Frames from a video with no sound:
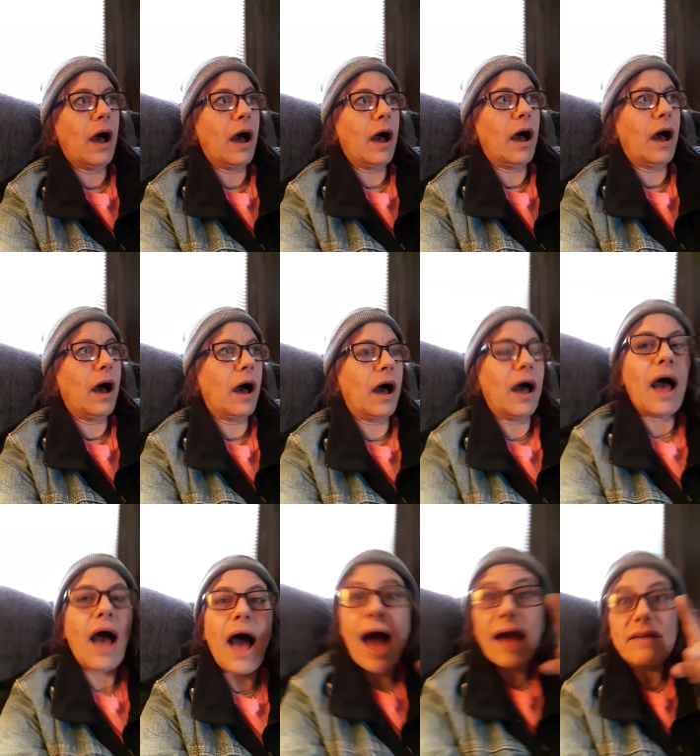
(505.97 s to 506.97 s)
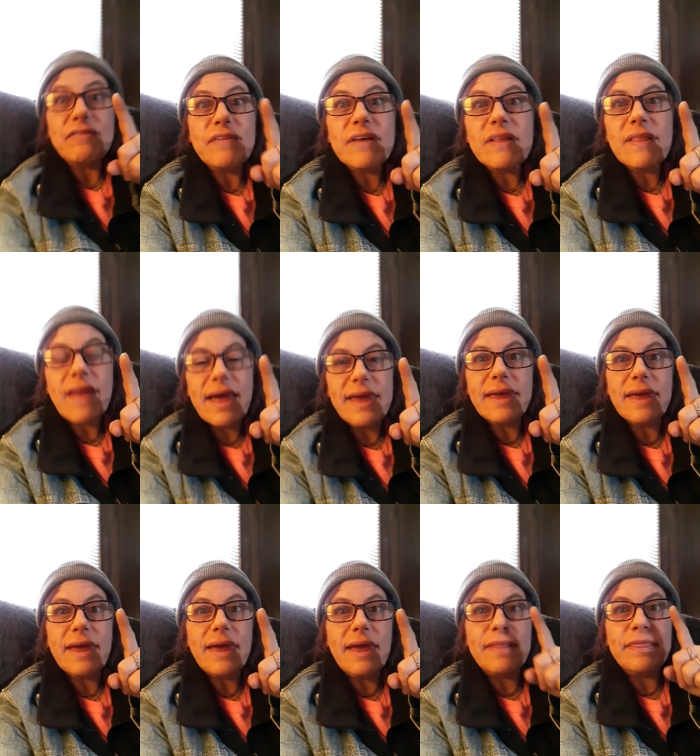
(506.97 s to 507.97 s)
I feel like
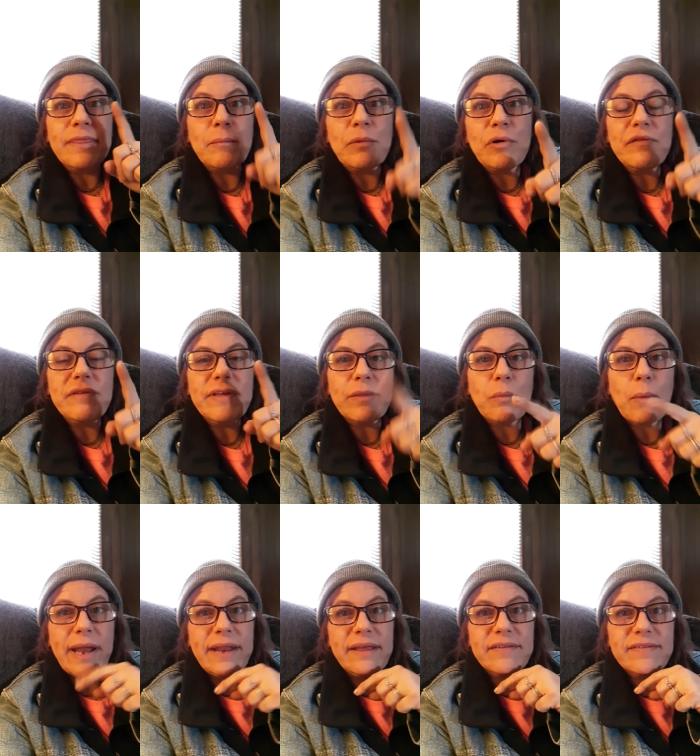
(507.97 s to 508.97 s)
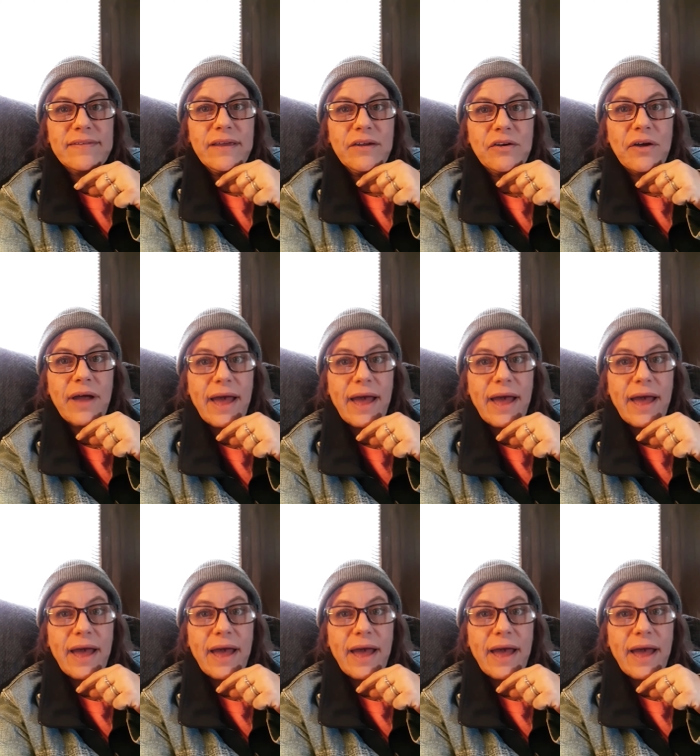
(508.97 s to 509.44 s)
in the movie The Wedding Singer,